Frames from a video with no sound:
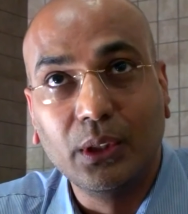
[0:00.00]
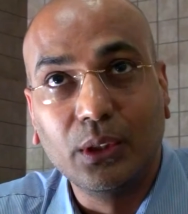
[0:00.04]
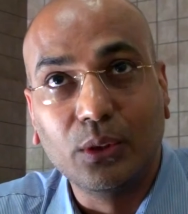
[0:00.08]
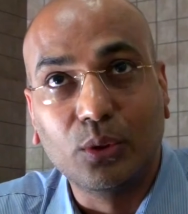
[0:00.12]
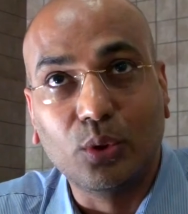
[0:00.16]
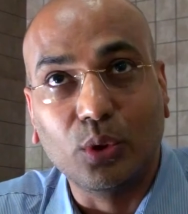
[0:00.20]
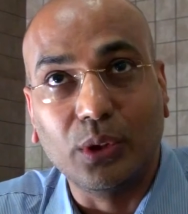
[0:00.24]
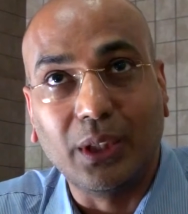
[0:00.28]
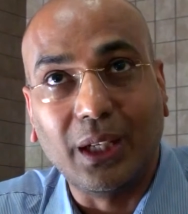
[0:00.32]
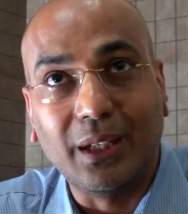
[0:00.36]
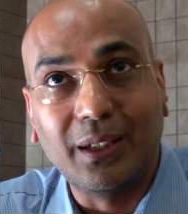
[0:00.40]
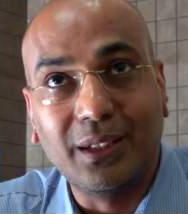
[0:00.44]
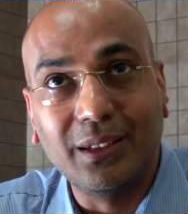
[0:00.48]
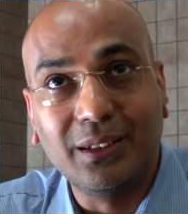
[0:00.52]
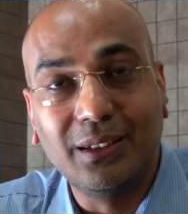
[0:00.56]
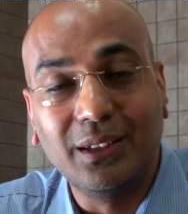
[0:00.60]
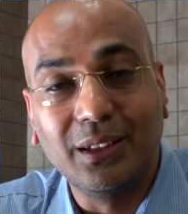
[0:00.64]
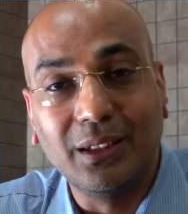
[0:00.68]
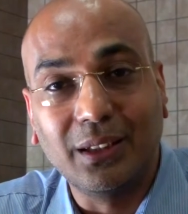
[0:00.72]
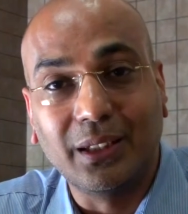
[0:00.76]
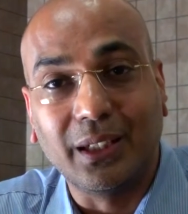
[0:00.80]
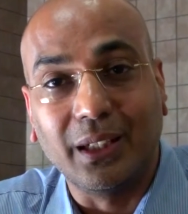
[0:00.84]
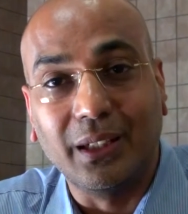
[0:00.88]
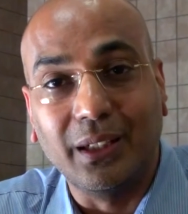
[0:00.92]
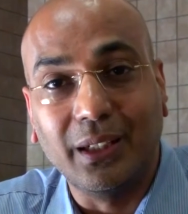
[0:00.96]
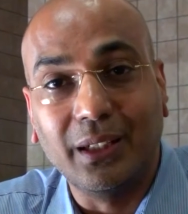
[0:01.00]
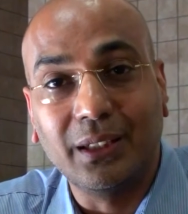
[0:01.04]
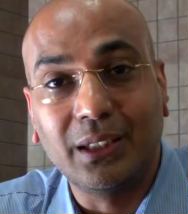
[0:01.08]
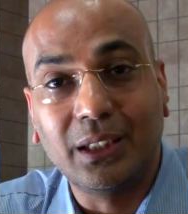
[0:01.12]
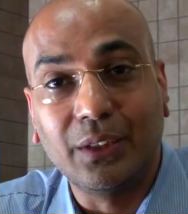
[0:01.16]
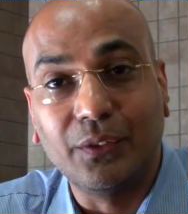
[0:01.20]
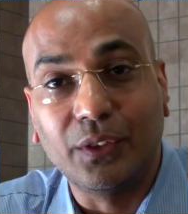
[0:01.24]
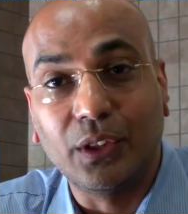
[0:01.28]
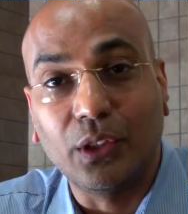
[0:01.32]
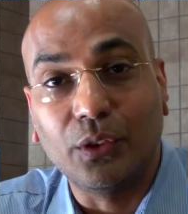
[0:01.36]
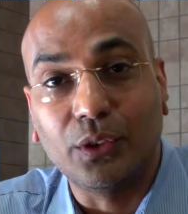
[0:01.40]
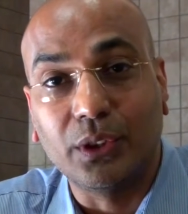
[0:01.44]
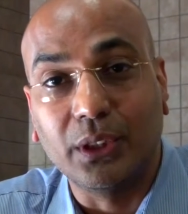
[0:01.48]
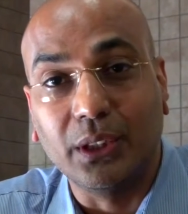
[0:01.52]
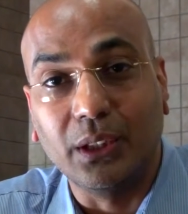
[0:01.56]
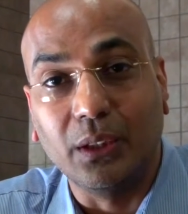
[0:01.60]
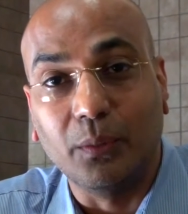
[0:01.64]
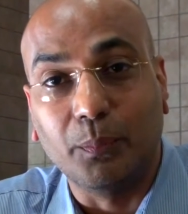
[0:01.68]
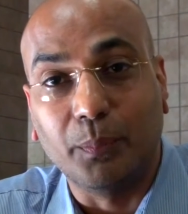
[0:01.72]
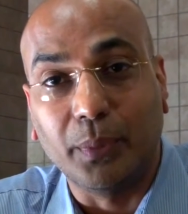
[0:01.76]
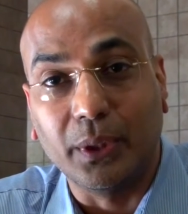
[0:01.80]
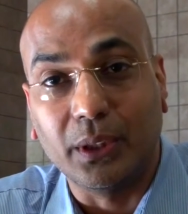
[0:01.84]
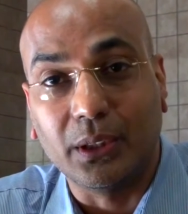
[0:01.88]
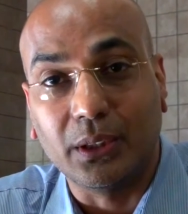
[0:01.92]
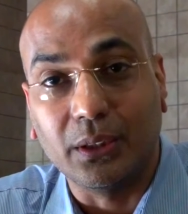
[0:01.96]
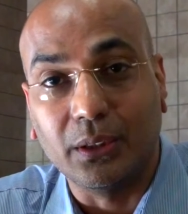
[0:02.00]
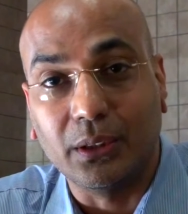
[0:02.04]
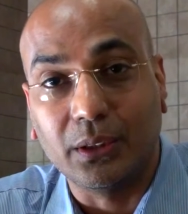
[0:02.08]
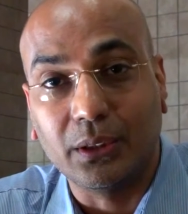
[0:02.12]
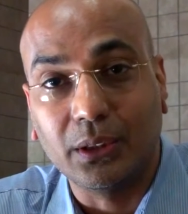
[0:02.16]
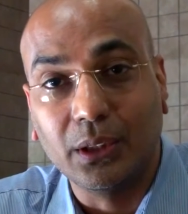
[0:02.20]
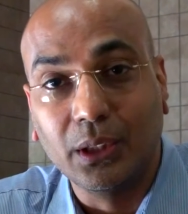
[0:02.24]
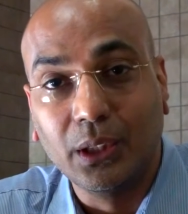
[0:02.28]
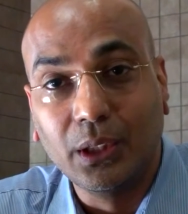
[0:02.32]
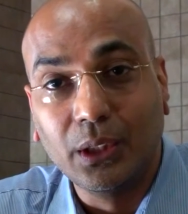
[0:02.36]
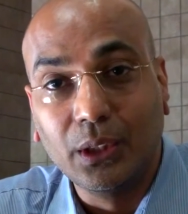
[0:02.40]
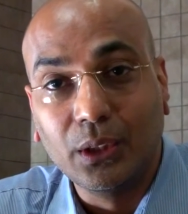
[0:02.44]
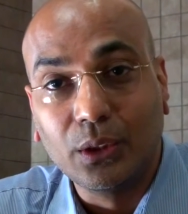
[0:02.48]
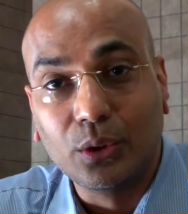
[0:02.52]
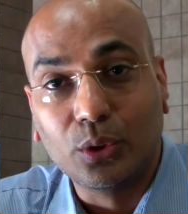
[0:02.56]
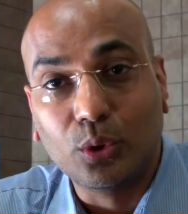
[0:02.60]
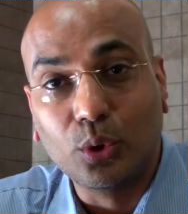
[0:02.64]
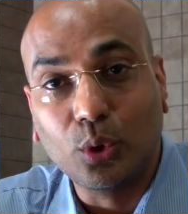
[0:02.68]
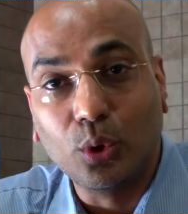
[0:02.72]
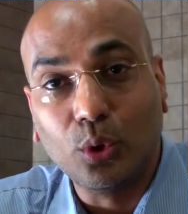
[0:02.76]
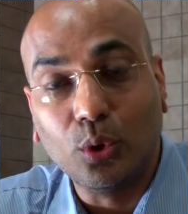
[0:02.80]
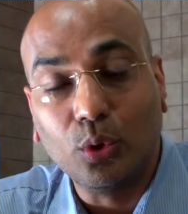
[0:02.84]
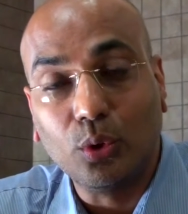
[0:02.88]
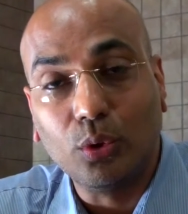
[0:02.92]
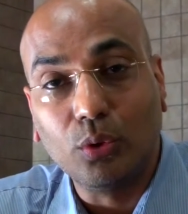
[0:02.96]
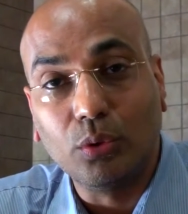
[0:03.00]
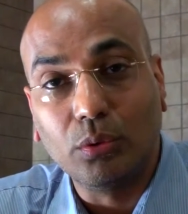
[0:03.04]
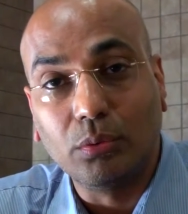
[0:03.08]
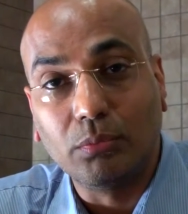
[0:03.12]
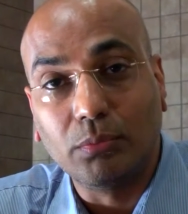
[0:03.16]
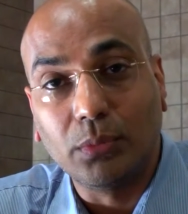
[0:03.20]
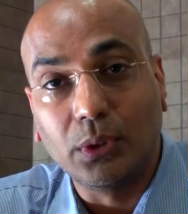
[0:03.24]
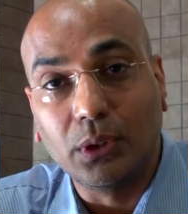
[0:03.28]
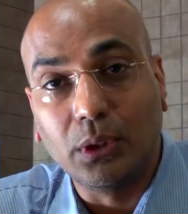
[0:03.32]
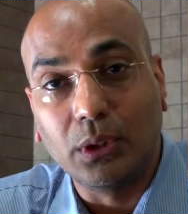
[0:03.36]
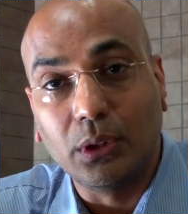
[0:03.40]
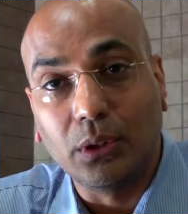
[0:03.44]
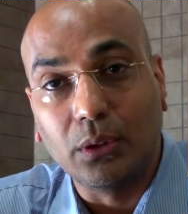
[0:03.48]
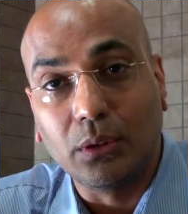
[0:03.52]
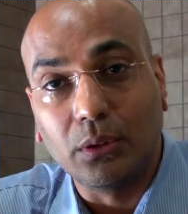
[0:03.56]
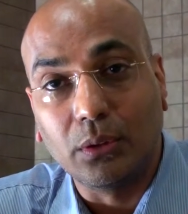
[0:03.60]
So that is the tendency which I've seen in patients. So uh,